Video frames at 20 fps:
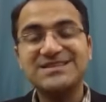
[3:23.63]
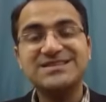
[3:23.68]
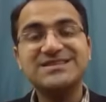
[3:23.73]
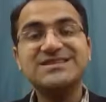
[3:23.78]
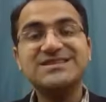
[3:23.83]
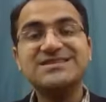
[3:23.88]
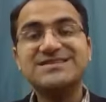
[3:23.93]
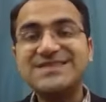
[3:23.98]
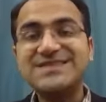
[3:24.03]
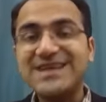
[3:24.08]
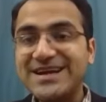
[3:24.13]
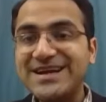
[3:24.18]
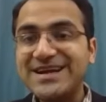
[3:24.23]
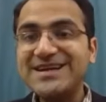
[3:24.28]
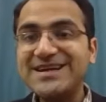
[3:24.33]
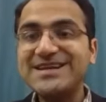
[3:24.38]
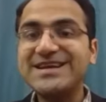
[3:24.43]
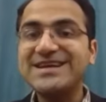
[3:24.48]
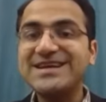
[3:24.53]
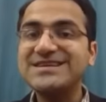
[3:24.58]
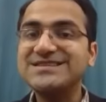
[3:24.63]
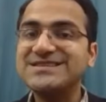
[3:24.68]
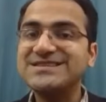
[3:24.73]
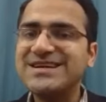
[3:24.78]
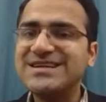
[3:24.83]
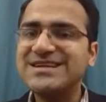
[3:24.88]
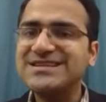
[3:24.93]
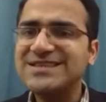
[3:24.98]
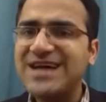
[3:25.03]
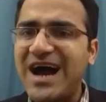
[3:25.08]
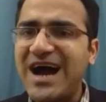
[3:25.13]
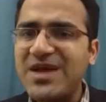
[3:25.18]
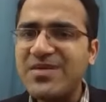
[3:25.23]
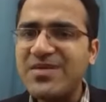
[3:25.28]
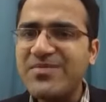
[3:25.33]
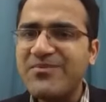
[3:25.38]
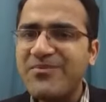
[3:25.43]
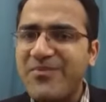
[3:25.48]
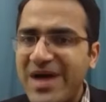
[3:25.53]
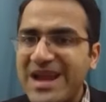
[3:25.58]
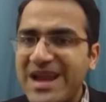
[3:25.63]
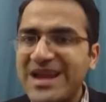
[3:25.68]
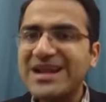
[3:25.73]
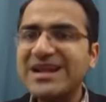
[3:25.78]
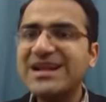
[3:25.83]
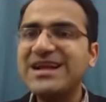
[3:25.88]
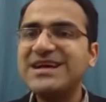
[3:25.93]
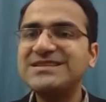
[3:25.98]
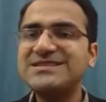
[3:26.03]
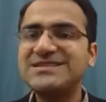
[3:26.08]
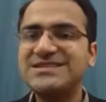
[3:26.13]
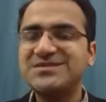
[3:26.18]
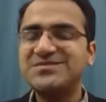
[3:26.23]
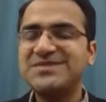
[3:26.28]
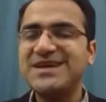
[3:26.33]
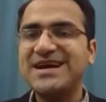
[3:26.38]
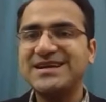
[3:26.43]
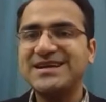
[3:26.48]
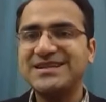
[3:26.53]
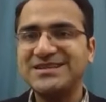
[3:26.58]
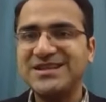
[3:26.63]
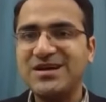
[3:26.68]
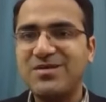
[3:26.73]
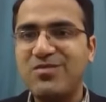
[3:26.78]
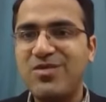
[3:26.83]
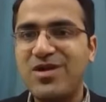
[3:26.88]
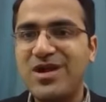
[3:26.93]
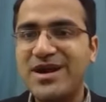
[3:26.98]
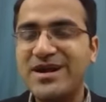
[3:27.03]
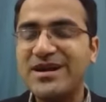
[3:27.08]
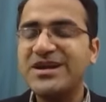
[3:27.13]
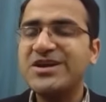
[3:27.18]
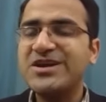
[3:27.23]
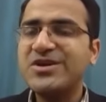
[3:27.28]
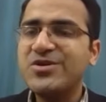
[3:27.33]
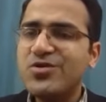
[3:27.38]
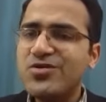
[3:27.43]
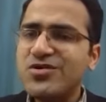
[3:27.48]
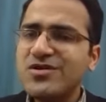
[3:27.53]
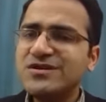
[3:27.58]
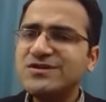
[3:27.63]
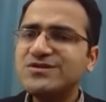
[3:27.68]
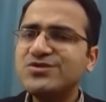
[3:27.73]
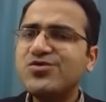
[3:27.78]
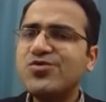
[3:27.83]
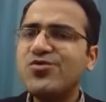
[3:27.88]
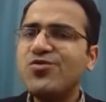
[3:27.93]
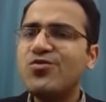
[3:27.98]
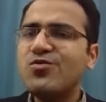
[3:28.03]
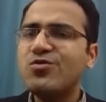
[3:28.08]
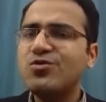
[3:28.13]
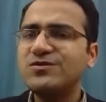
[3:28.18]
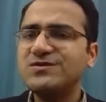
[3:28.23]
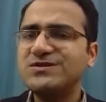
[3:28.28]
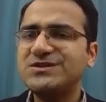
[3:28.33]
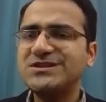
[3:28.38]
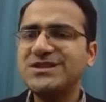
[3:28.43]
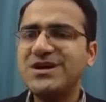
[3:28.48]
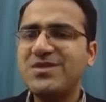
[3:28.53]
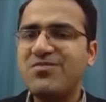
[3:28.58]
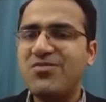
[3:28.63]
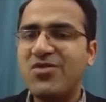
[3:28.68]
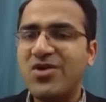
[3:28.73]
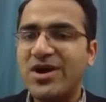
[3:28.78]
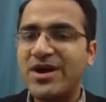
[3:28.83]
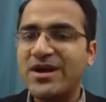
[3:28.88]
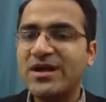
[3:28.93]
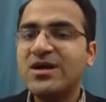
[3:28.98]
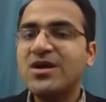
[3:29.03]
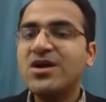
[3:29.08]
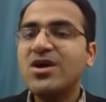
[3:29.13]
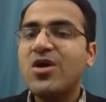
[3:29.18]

In the second case, there is hyperglycemia in the blood, increased glucose in the blood,